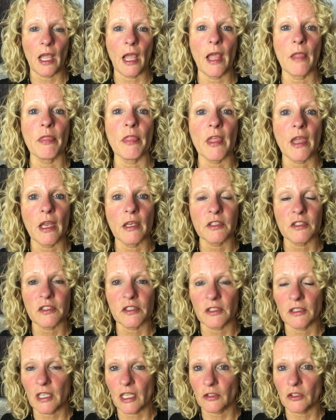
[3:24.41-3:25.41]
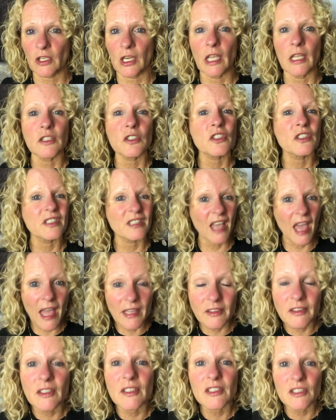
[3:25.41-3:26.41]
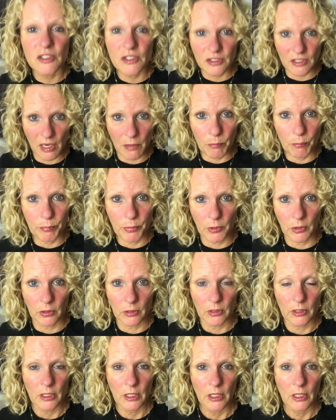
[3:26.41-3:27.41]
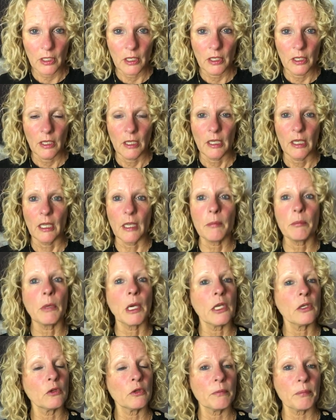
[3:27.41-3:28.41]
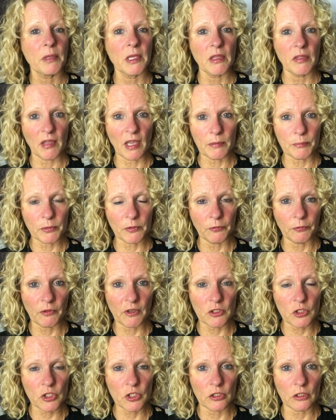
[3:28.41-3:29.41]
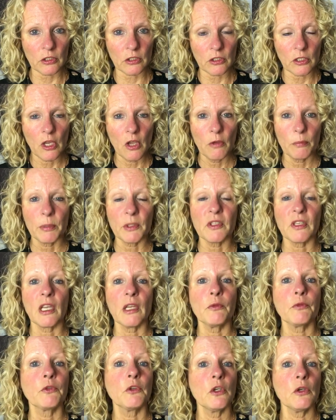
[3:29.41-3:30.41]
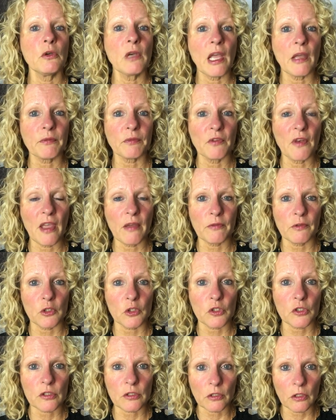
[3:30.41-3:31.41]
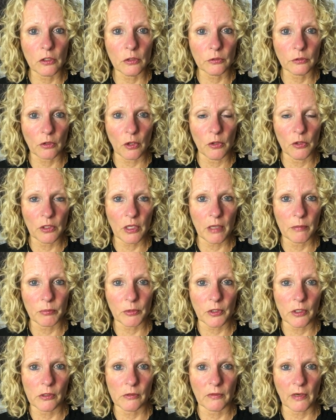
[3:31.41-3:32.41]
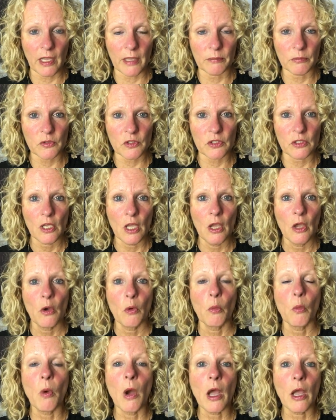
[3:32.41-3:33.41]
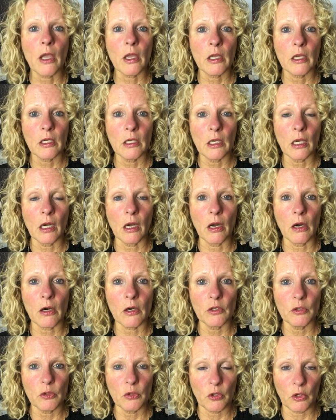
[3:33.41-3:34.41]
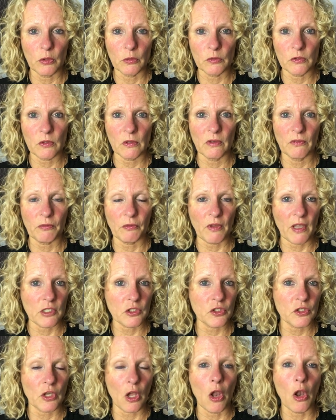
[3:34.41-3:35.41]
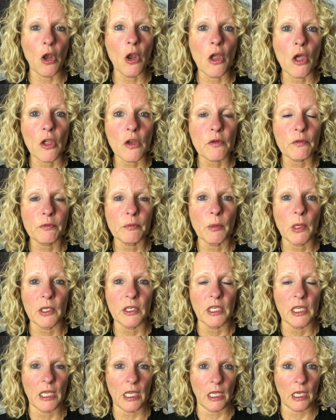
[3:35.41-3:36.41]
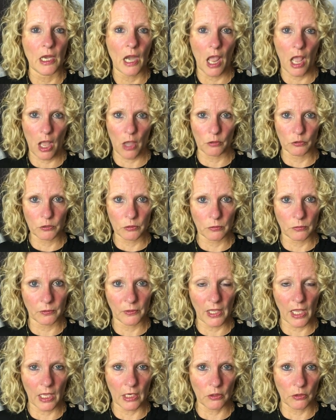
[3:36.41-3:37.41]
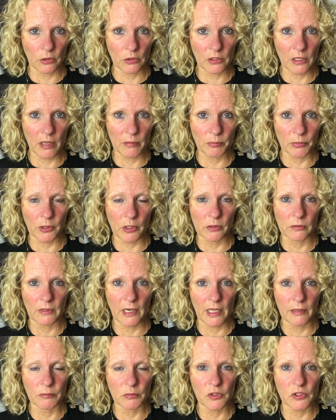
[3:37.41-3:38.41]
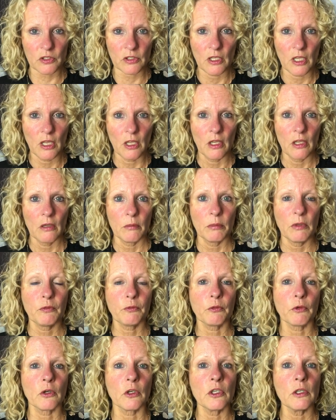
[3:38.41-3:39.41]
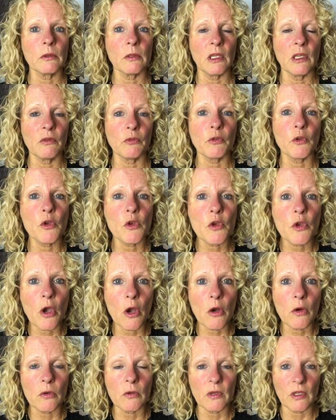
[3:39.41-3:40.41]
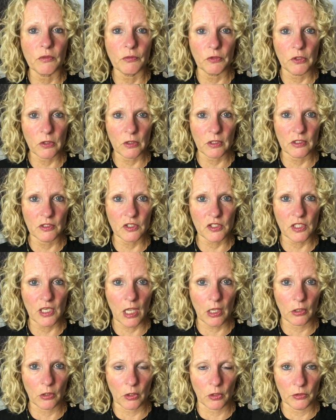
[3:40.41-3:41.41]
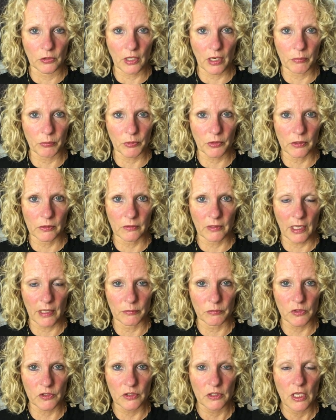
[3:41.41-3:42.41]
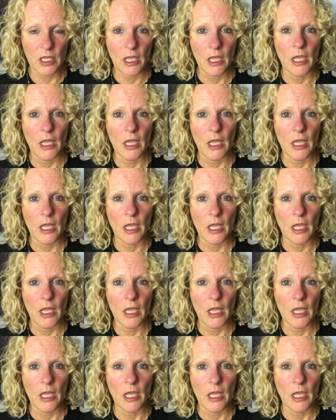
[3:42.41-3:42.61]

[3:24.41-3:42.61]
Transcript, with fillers: And that's, that's, it's that simple. It might not be that professional, but if you have never sold online programs, why are you going to invest a lot of money in how to create online programs before you even know if you can sell online programs?